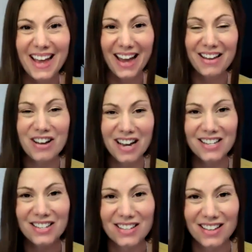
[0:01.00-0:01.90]
Hi, you
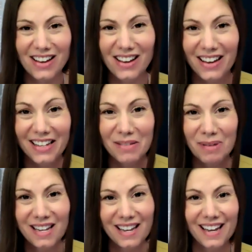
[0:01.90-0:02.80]
guys. It's
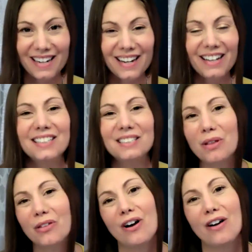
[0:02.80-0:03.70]
me again,
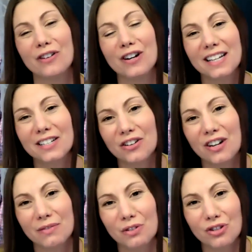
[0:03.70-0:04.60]
Elizabeth Crawford,
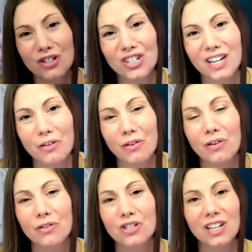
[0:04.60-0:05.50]
Integrative Nutrition Health
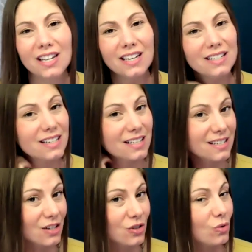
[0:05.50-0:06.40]
Coach and
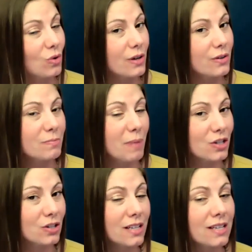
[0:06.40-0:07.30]
Essential Oil
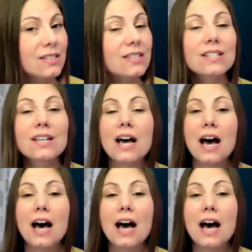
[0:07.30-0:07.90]
Specialist.